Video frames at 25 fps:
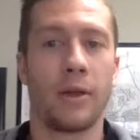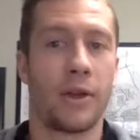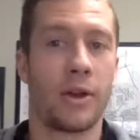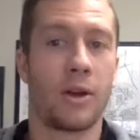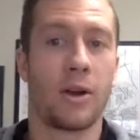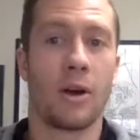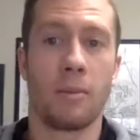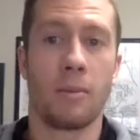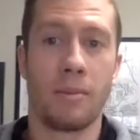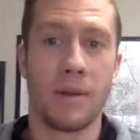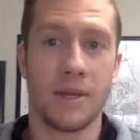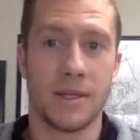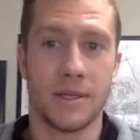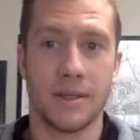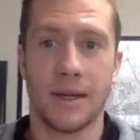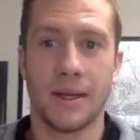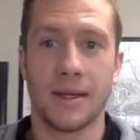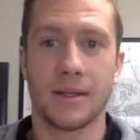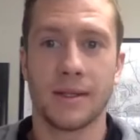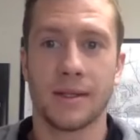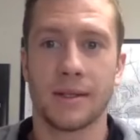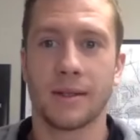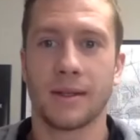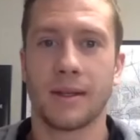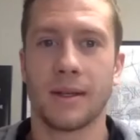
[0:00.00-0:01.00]
our
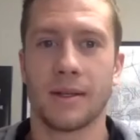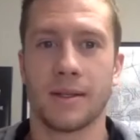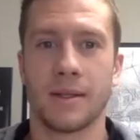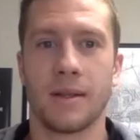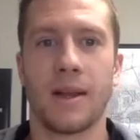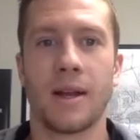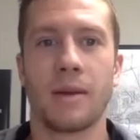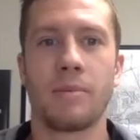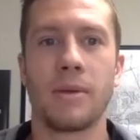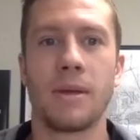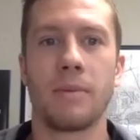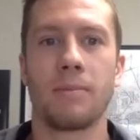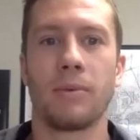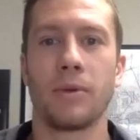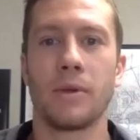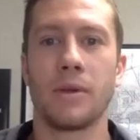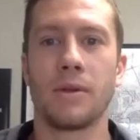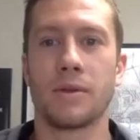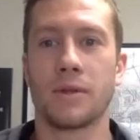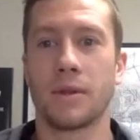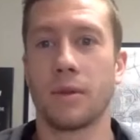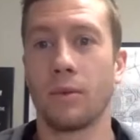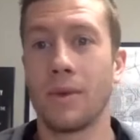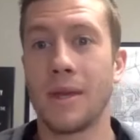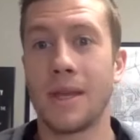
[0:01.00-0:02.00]
business, because a lot of people
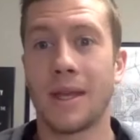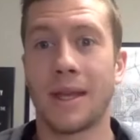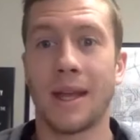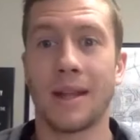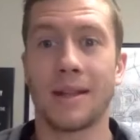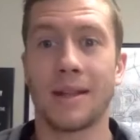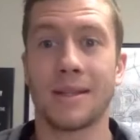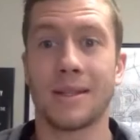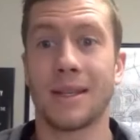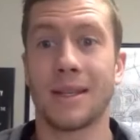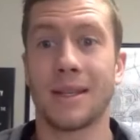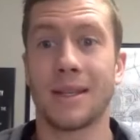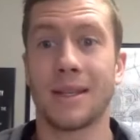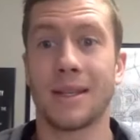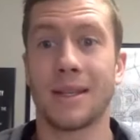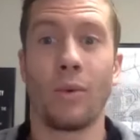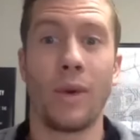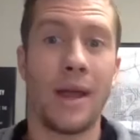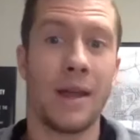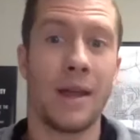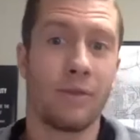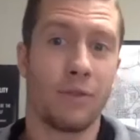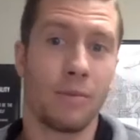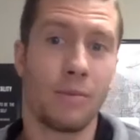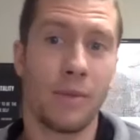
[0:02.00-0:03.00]
use the weekends to get
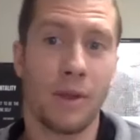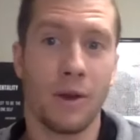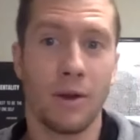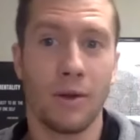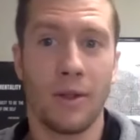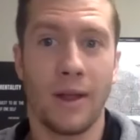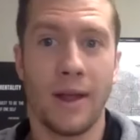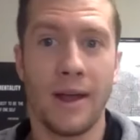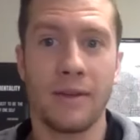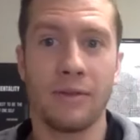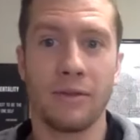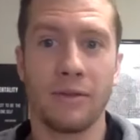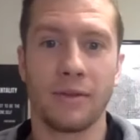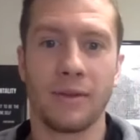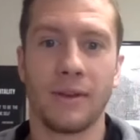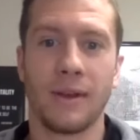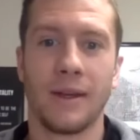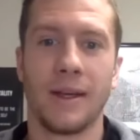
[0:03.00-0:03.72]
away from their life.